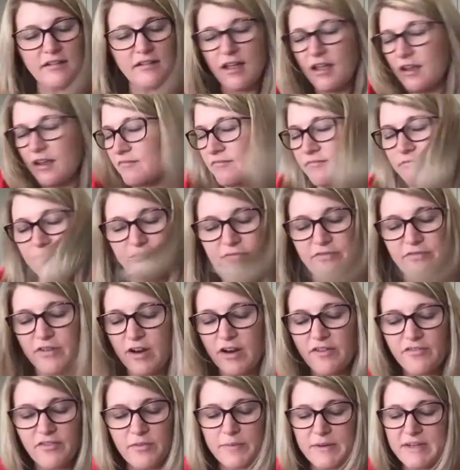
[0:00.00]
and for
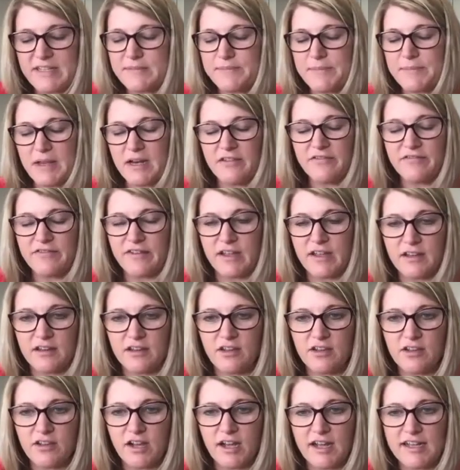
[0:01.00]
everybody's benefit,
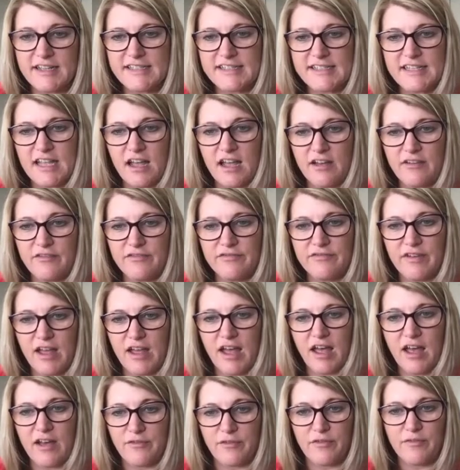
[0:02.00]
you guys have
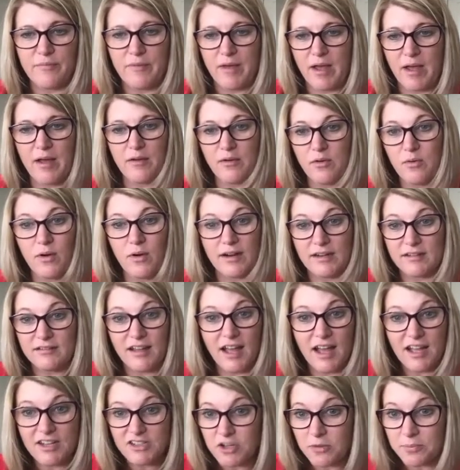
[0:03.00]
quite a
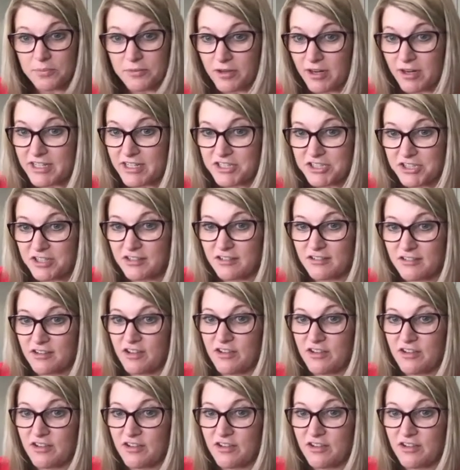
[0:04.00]
large operation.